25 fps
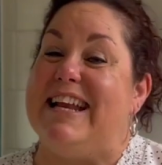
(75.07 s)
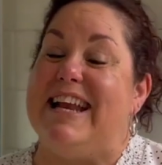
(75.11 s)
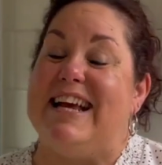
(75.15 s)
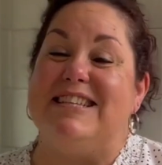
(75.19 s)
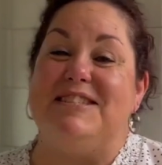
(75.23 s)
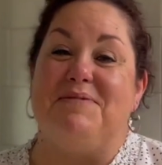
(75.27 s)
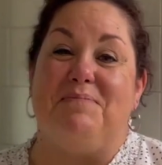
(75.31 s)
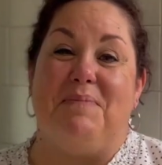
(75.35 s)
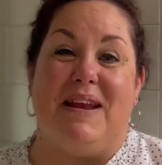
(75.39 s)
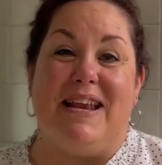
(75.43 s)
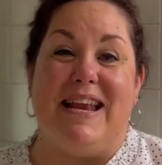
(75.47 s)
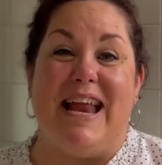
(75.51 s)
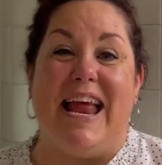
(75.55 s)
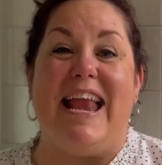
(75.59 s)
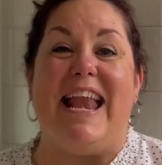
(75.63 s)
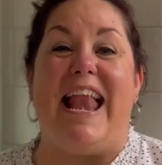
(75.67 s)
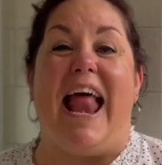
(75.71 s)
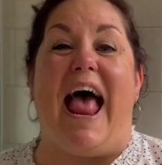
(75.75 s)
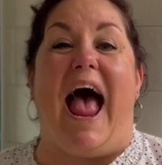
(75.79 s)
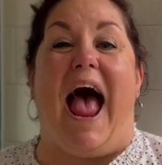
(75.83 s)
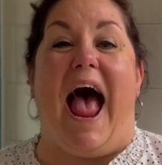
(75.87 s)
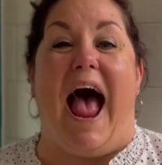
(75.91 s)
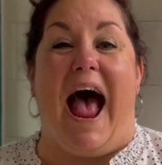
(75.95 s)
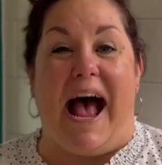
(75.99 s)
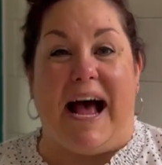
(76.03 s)
has been an
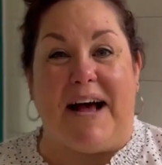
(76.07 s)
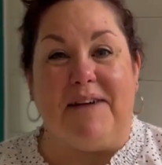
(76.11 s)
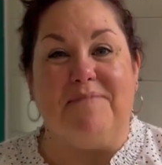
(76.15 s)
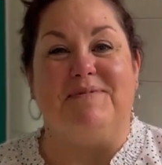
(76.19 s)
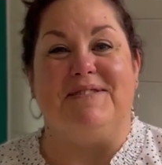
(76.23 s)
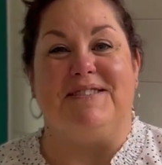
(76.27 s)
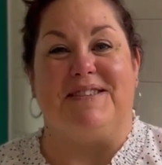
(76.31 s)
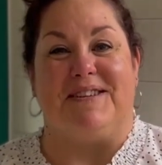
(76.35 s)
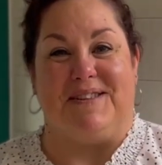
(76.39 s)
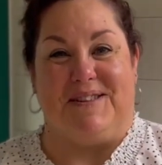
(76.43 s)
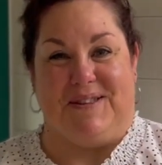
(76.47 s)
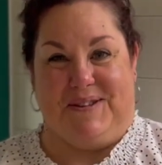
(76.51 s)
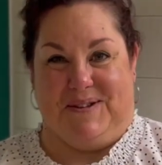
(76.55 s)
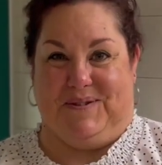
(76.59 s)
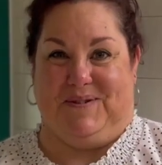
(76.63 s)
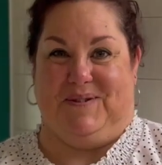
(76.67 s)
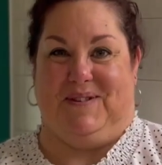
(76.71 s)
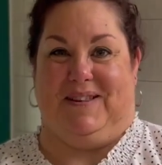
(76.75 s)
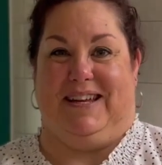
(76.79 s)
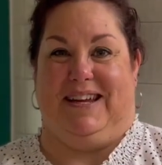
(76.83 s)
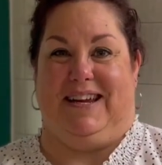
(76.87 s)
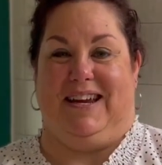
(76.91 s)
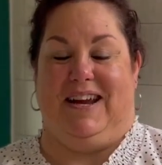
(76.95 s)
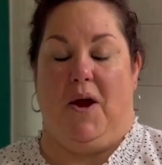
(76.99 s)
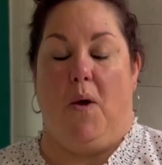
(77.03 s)

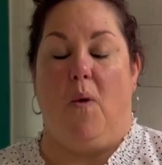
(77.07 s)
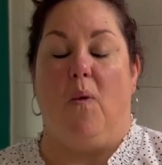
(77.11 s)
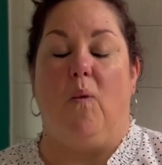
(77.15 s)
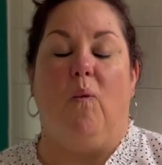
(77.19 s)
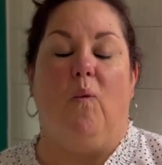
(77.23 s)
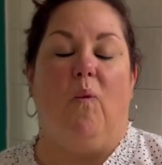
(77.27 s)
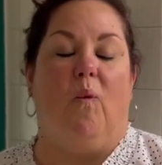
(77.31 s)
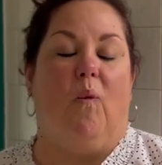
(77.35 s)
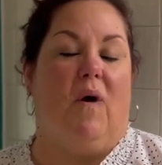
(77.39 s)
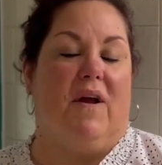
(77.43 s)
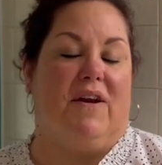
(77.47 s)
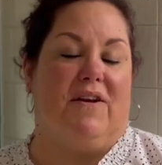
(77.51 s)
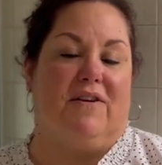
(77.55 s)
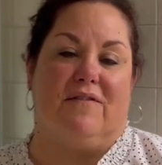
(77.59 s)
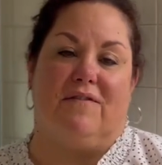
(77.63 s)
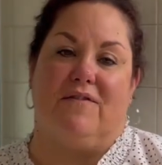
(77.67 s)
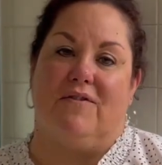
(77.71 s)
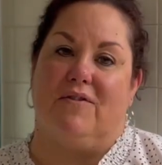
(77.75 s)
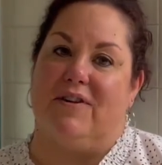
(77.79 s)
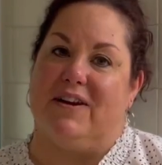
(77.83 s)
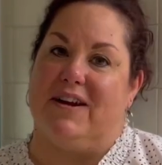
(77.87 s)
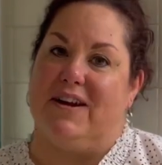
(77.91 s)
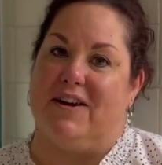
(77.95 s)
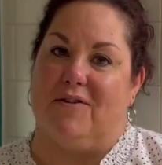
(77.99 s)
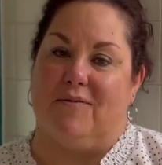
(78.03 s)
absolutely
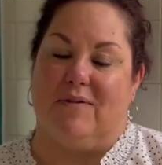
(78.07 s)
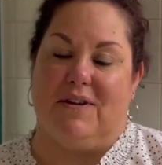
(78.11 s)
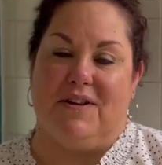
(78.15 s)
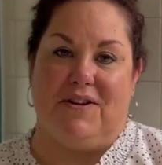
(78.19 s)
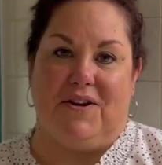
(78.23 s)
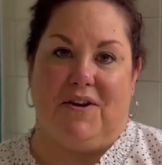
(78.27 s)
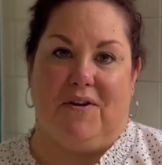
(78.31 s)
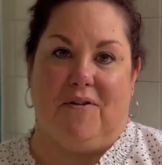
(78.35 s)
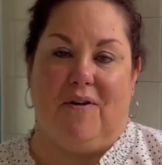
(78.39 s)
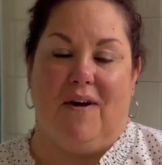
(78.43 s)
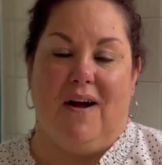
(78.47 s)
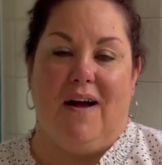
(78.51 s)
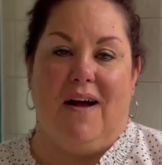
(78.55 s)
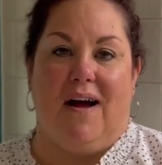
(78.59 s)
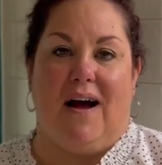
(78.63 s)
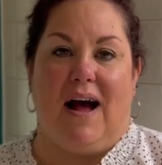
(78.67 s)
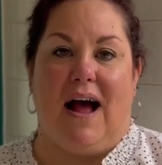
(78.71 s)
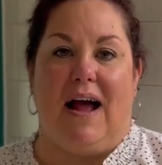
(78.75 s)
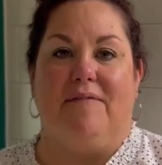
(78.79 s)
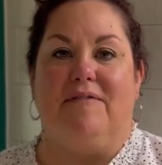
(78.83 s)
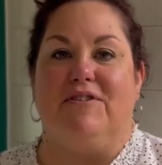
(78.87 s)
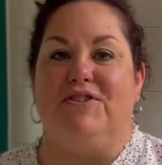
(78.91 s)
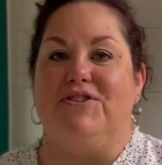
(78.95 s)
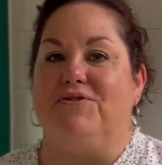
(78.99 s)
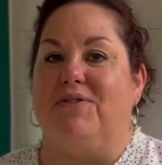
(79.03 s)
wonderful year with you.
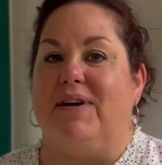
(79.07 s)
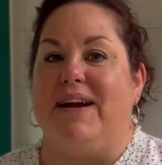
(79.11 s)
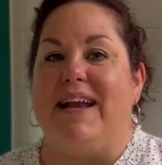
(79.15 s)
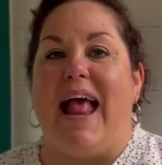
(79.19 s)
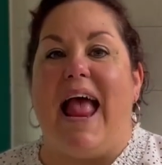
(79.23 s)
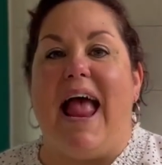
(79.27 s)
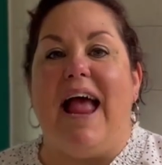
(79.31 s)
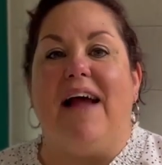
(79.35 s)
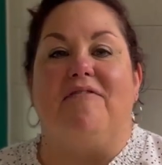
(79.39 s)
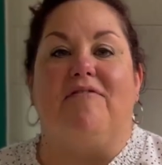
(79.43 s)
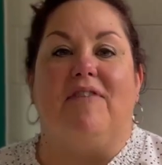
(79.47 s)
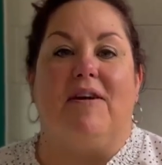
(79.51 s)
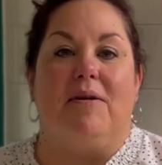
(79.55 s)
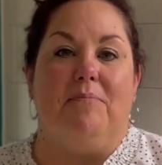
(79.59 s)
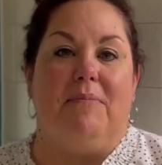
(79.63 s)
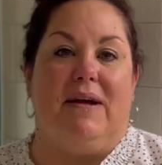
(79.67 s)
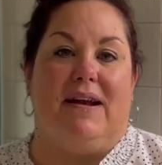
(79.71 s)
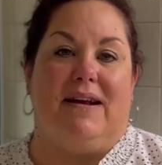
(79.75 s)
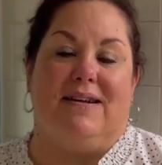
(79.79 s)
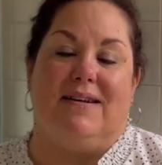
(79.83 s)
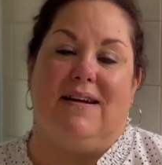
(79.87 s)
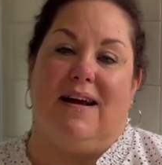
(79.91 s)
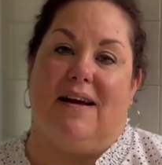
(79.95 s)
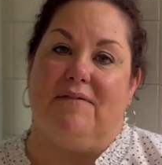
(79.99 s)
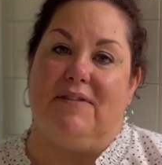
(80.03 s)
I've enjoyed every
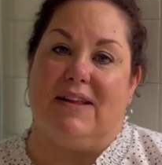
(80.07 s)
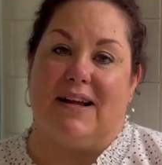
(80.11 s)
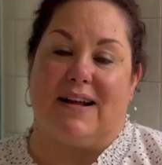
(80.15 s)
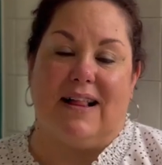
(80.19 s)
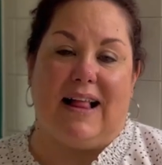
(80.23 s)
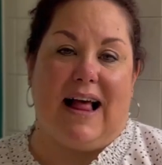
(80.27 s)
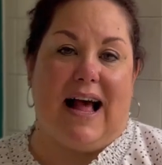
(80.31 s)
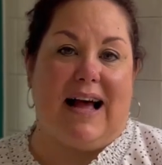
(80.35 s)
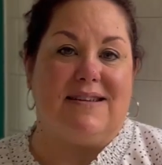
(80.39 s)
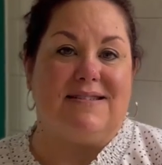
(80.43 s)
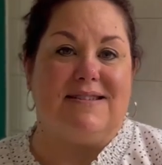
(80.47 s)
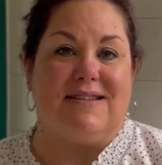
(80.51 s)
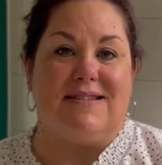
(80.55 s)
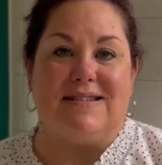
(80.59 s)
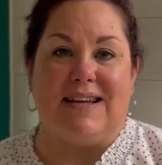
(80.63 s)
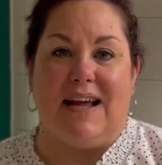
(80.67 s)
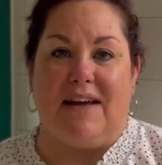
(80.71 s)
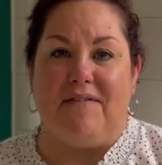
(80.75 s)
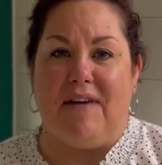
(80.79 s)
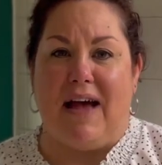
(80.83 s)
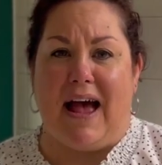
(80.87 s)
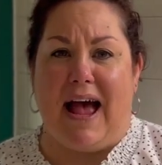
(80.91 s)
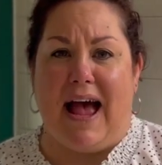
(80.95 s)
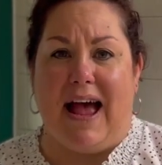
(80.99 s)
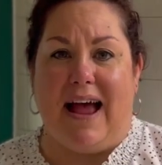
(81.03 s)
minute of the classes
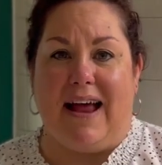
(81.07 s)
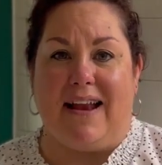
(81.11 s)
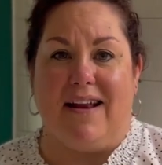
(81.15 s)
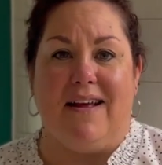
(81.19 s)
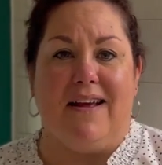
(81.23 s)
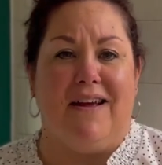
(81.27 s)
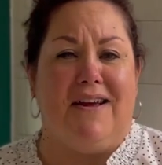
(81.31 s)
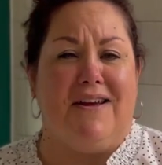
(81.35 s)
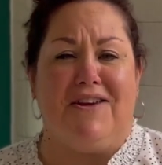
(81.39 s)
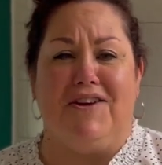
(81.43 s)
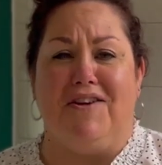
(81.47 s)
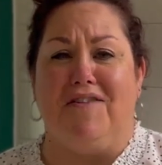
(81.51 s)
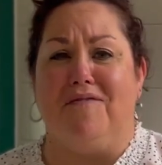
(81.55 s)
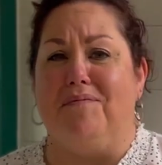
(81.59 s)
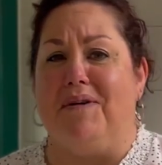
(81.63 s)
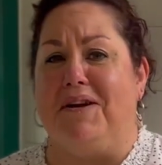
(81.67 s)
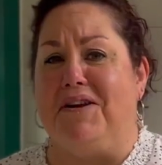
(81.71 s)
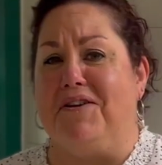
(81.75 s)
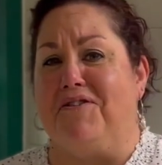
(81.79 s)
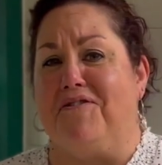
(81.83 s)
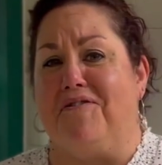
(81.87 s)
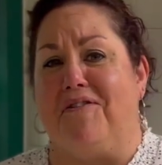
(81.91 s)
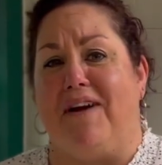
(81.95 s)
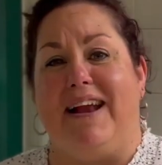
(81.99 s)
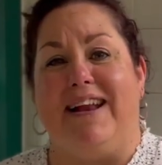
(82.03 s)
I've had. You've
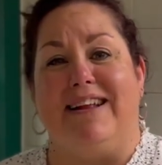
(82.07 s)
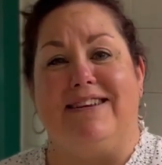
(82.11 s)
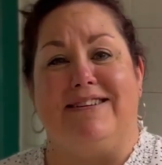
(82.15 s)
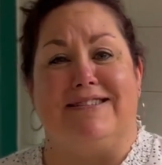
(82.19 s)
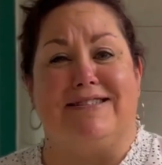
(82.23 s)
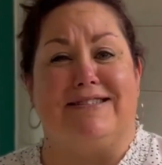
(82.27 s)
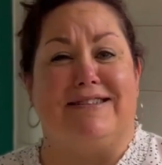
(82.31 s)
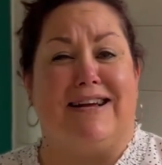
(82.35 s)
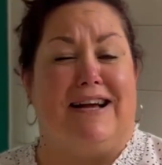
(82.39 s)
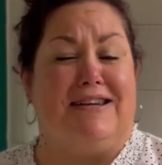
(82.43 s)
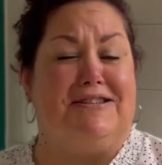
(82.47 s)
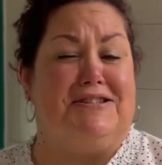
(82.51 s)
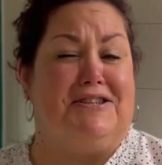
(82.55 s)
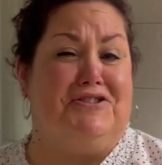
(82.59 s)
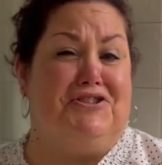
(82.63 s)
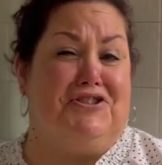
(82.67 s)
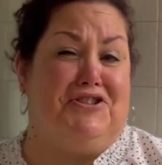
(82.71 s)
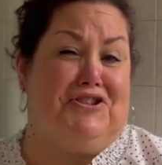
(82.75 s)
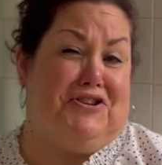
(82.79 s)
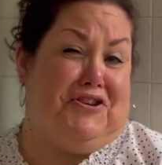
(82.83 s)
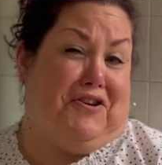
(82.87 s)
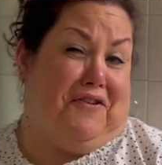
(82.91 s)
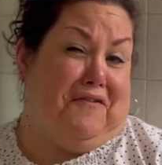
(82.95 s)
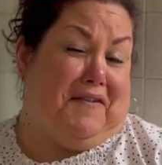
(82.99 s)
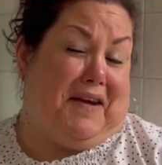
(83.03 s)
been great at
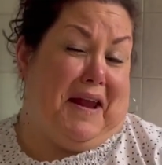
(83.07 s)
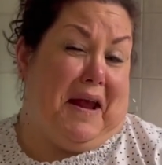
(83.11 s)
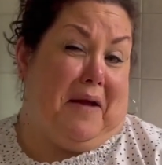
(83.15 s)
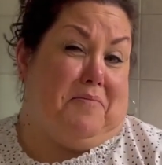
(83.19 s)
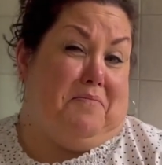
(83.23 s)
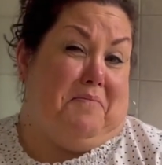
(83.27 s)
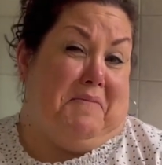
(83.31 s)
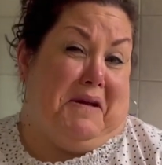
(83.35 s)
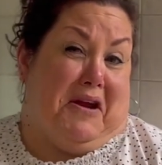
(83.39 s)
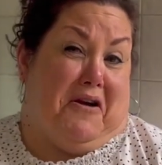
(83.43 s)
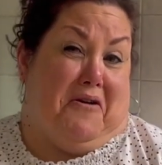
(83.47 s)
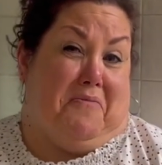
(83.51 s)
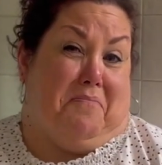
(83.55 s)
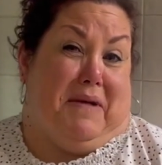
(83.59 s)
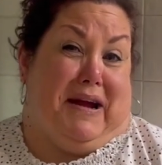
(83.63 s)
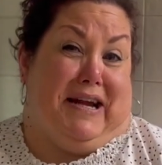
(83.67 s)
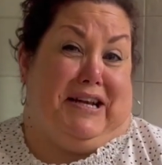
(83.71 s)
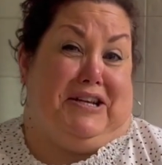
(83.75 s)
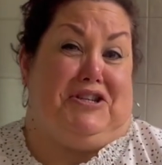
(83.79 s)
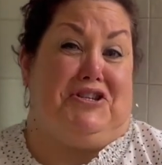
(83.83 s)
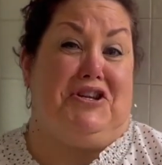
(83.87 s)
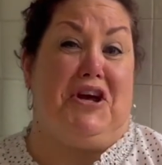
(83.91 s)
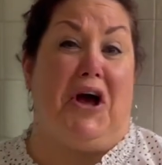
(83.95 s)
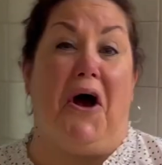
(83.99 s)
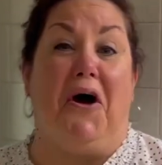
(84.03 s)
discussions. You've kept me on my
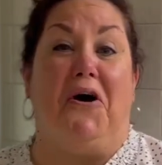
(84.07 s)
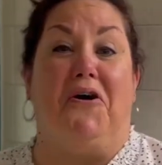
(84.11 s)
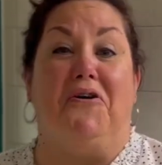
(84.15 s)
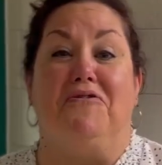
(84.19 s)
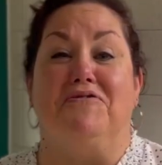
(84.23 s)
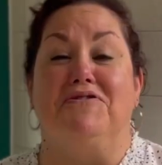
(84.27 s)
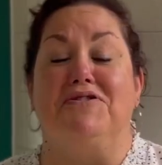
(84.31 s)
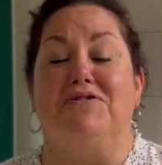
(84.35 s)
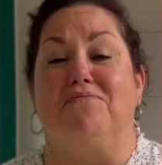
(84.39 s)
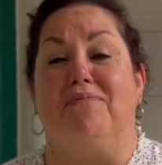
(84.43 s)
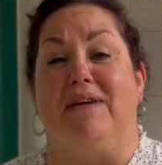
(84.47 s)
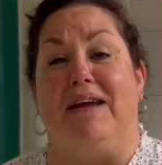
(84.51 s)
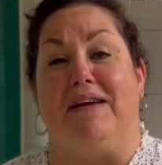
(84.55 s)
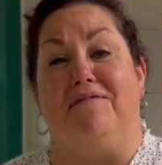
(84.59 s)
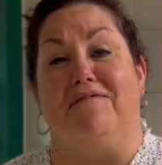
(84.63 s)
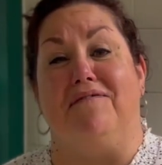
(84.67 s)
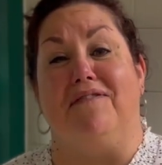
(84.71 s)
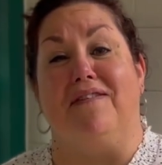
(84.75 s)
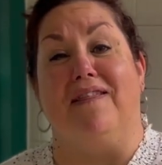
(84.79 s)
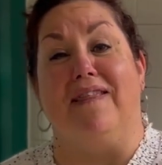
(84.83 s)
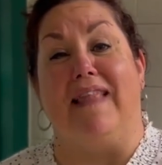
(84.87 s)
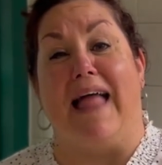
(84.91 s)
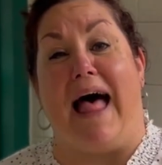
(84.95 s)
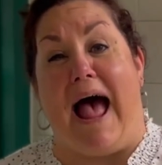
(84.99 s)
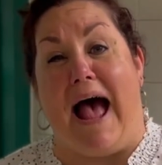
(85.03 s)
toes. We've
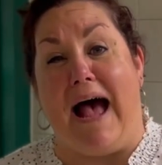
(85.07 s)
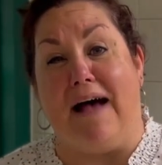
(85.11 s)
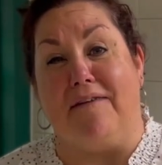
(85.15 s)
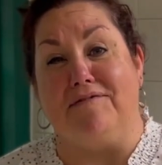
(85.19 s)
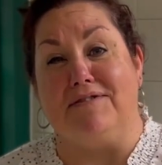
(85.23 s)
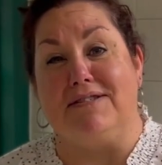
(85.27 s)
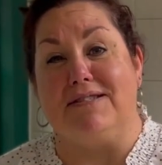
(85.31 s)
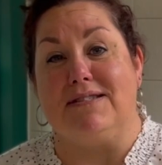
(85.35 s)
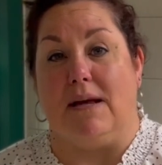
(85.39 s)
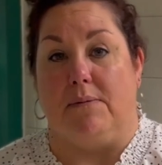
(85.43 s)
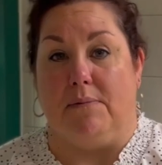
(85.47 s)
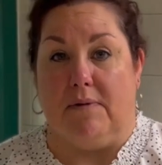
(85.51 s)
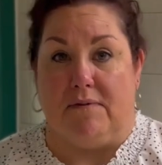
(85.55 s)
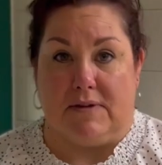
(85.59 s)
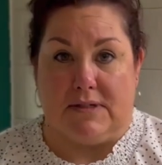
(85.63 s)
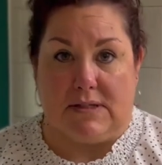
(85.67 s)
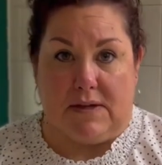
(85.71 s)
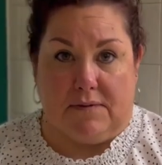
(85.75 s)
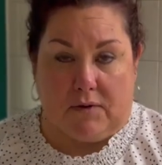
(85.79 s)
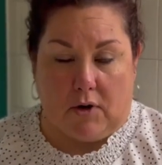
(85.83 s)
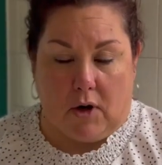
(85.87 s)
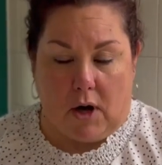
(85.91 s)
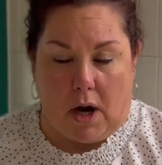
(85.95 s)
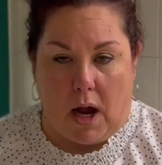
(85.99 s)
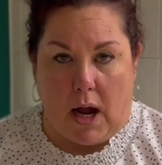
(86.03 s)
laughed. Some of us
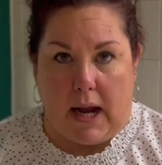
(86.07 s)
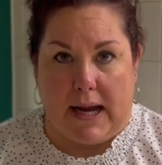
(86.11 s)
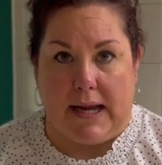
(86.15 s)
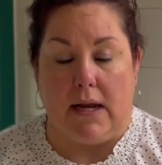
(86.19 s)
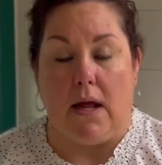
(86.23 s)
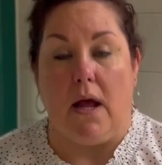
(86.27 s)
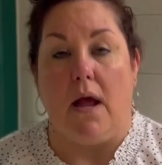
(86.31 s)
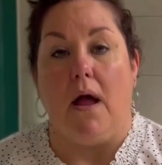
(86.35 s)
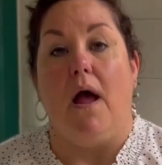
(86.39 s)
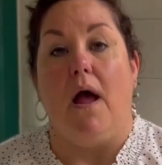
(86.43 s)
have cried.